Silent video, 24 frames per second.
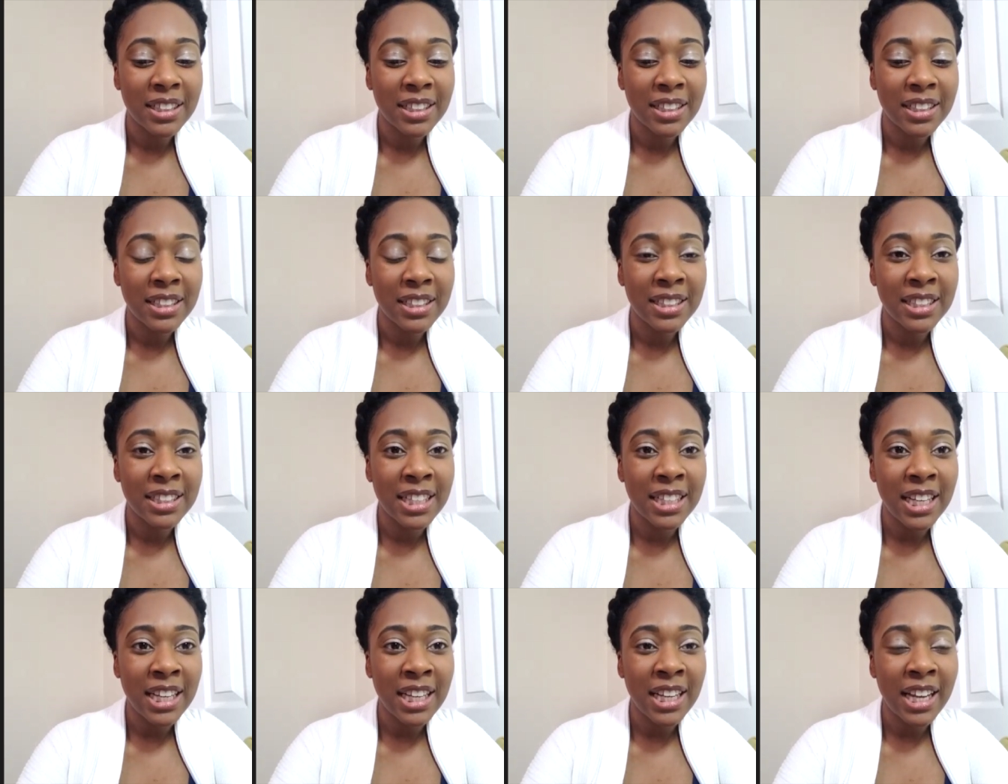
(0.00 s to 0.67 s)
D
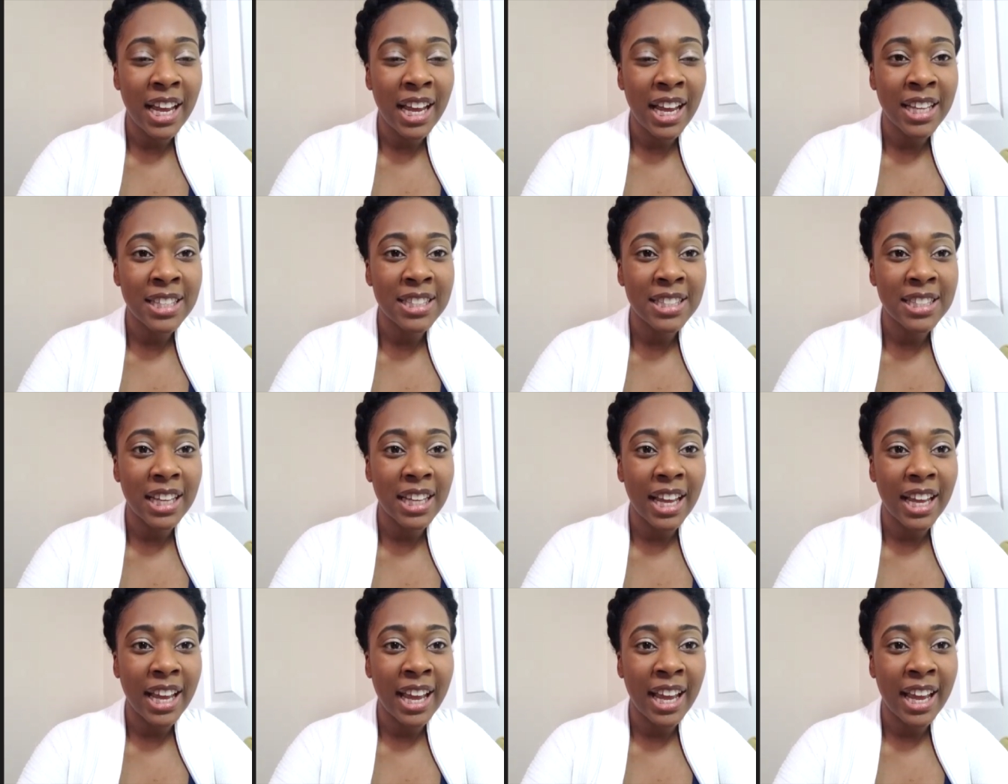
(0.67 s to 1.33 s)
E S
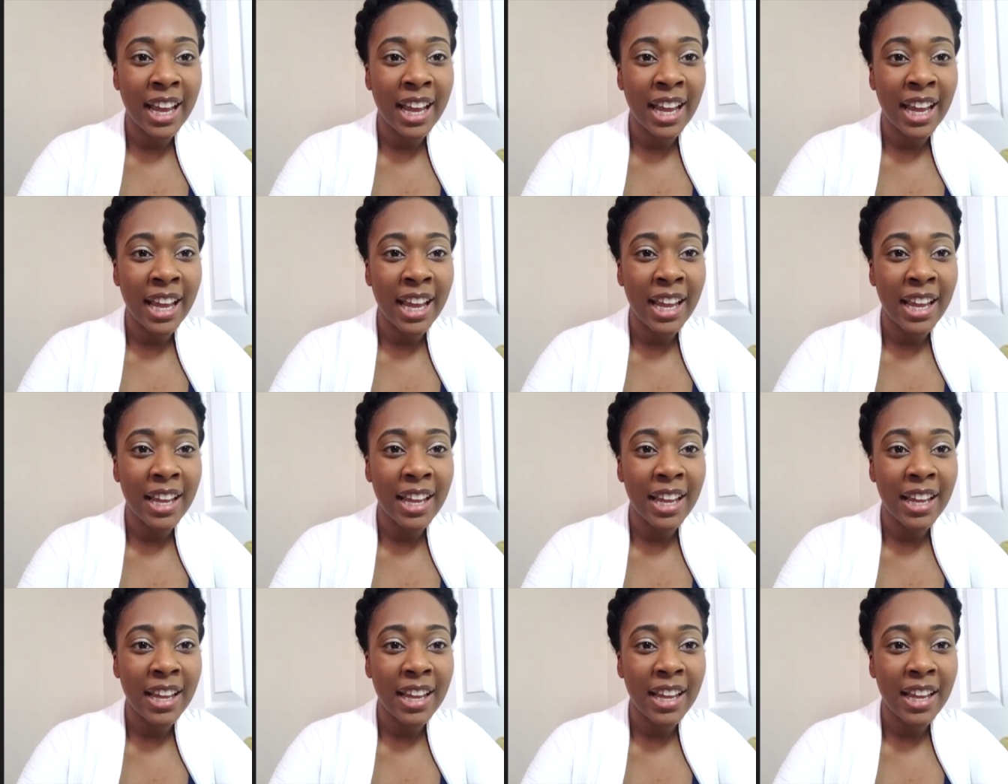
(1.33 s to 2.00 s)
A
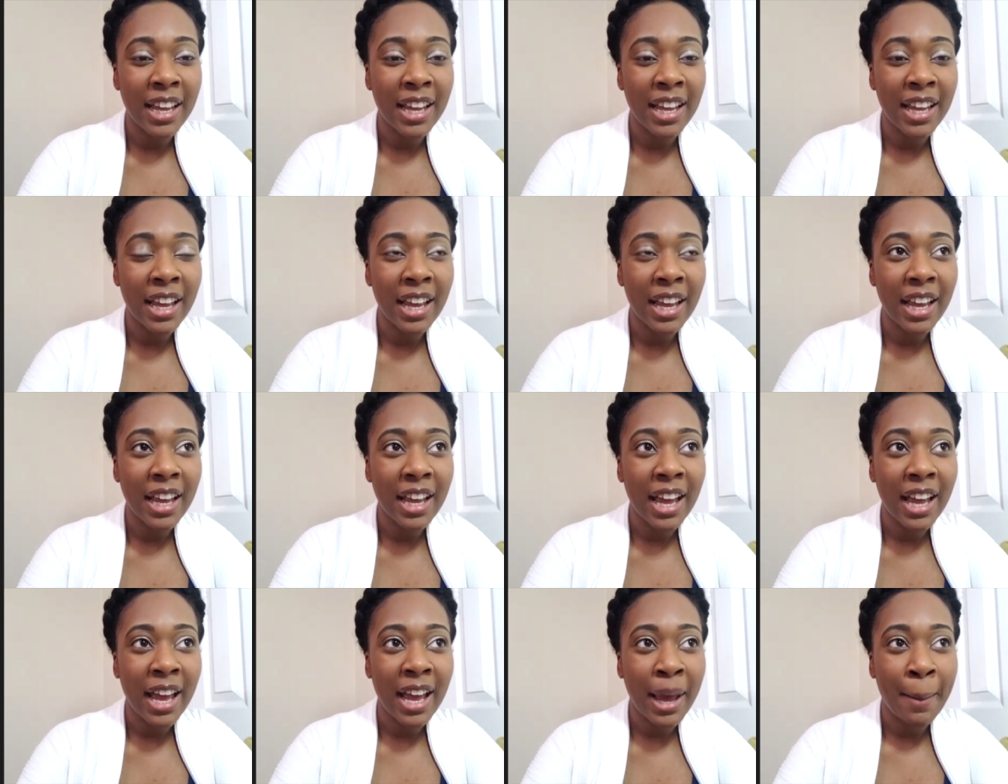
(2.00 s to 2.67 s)

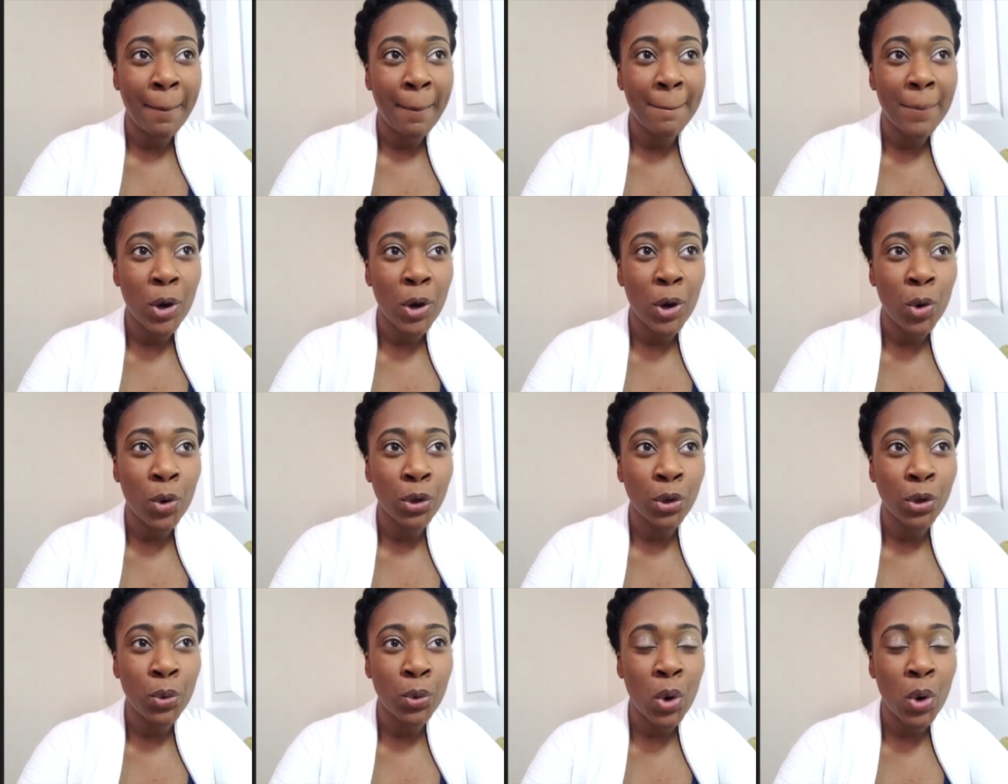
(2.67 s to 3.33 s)
M O
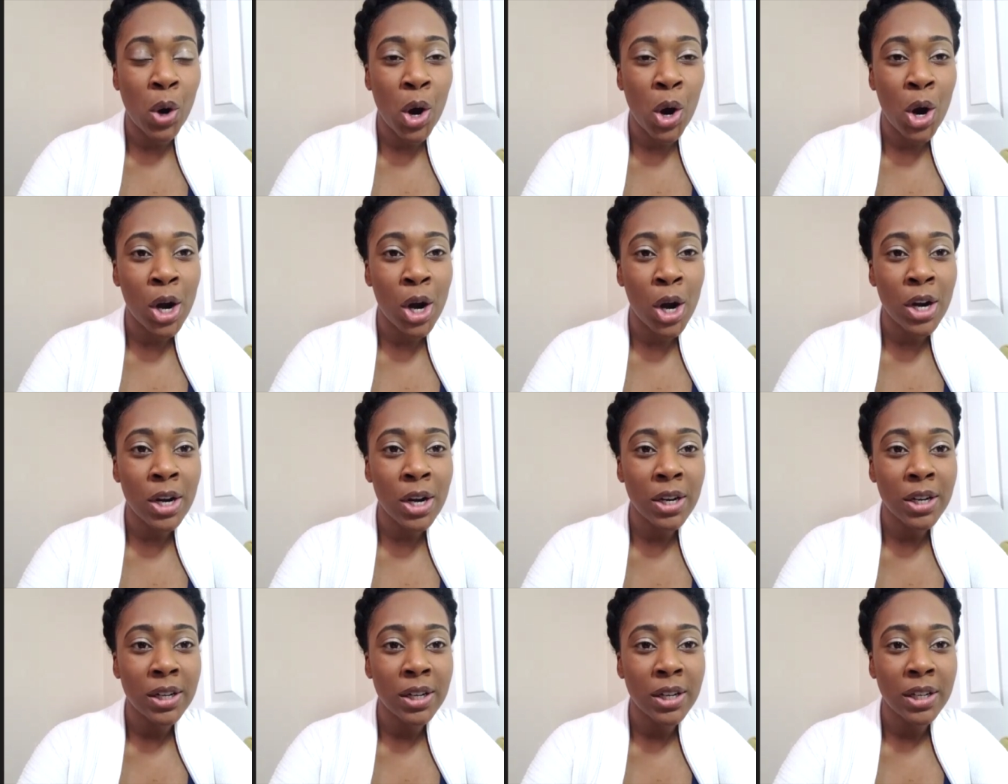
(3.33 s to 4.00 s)
U R
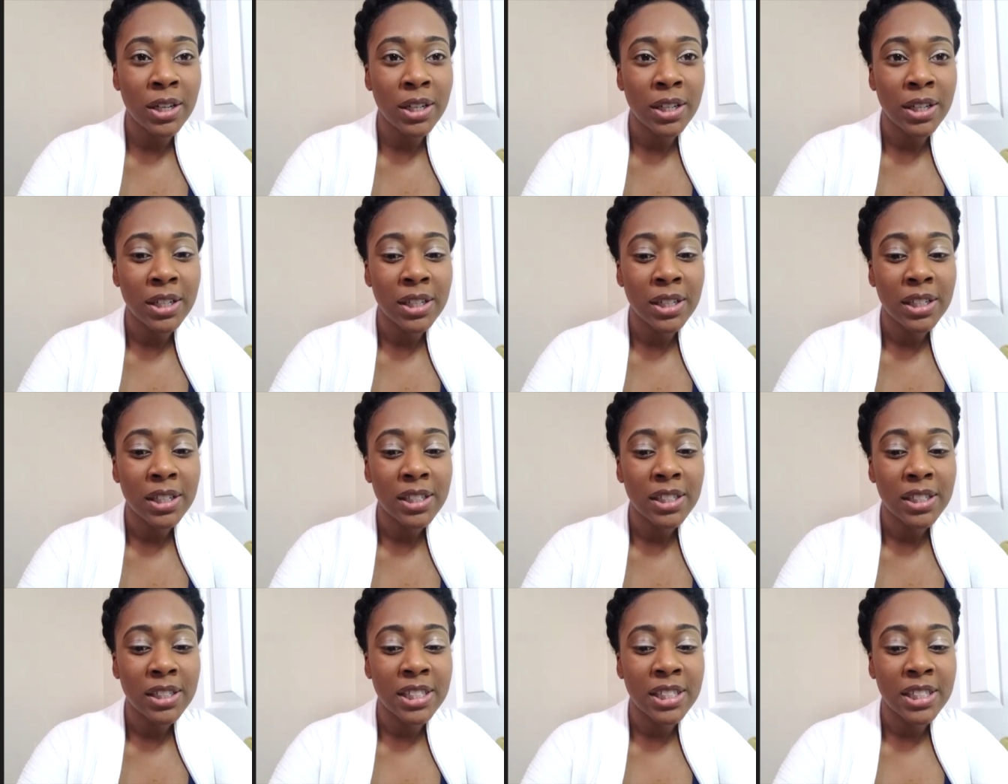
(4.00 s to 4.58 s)
oh,